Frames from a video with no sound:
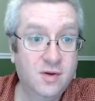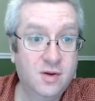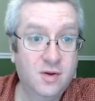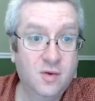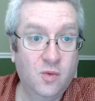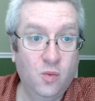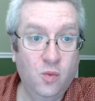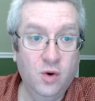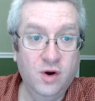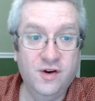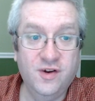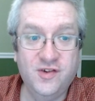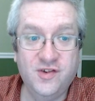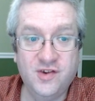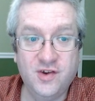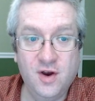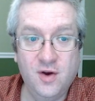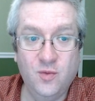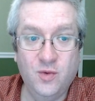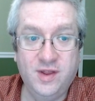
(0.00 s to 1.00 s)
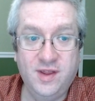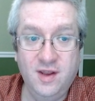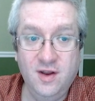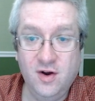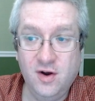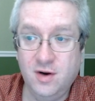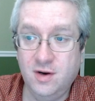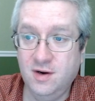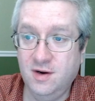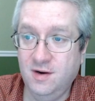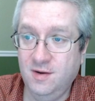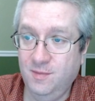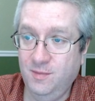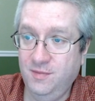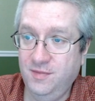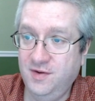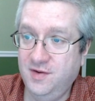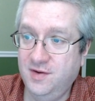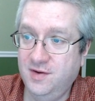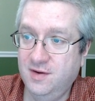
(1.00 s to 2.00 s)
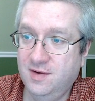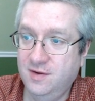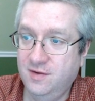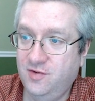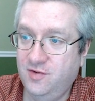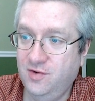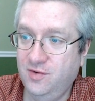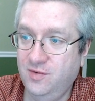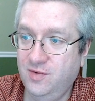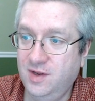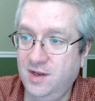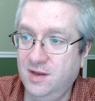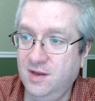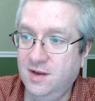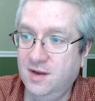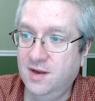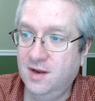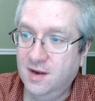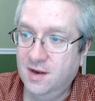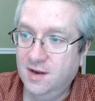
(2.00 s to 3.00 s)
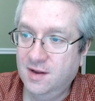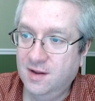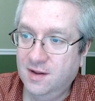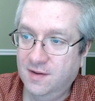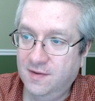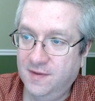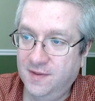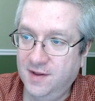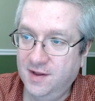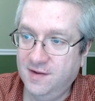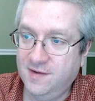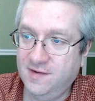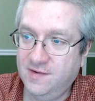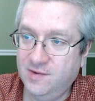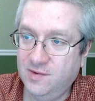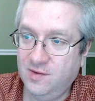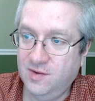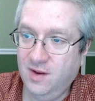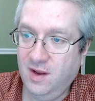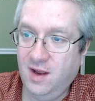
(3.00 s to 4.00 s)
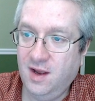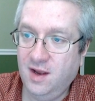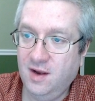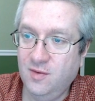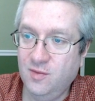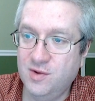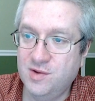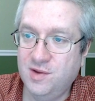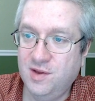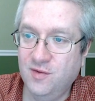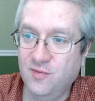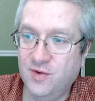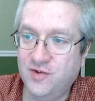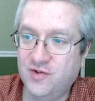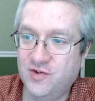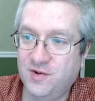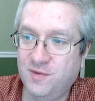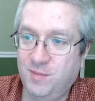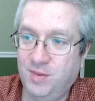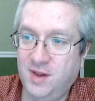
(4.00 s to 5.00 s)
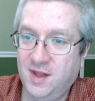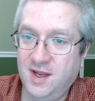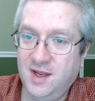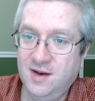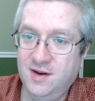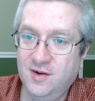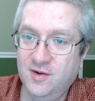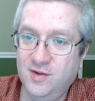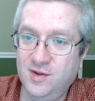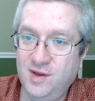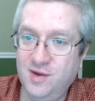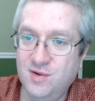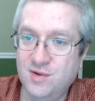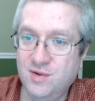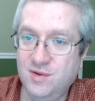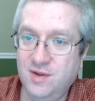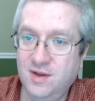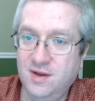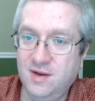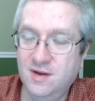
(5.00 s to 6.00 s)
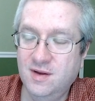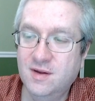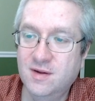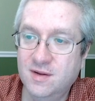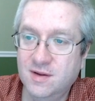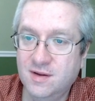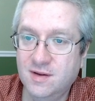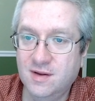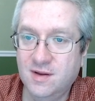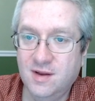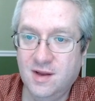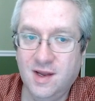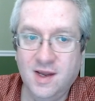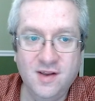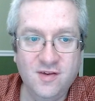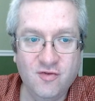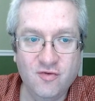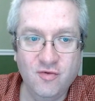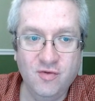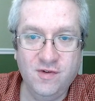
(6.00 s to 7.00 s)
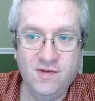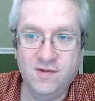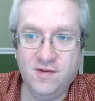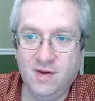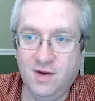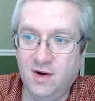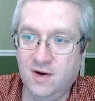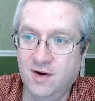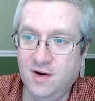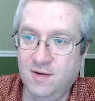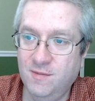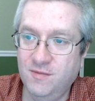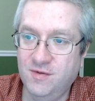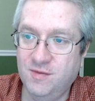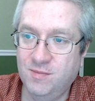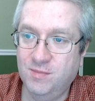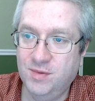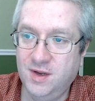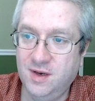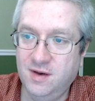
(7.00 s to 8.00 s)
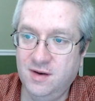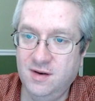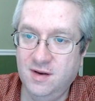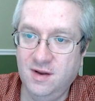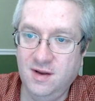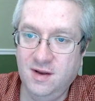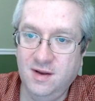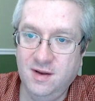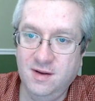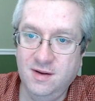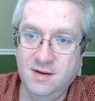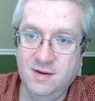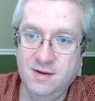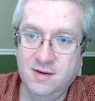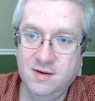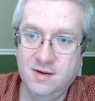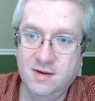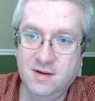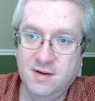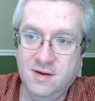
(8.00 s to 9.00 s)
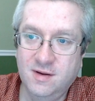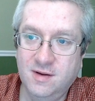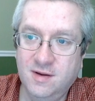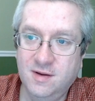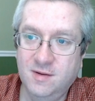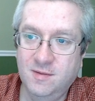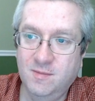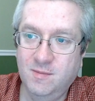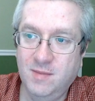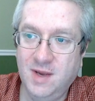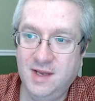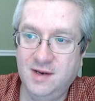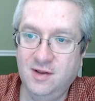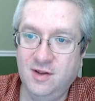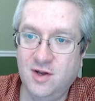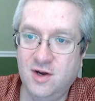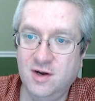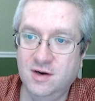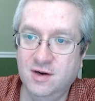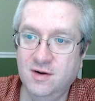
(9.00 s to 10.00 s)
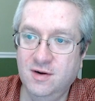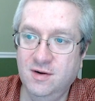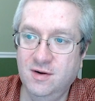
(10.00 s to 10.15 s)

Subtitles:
We're going to start with the arms, Judy. This was the original plan here. These are the Kestrel's arms, but made longer.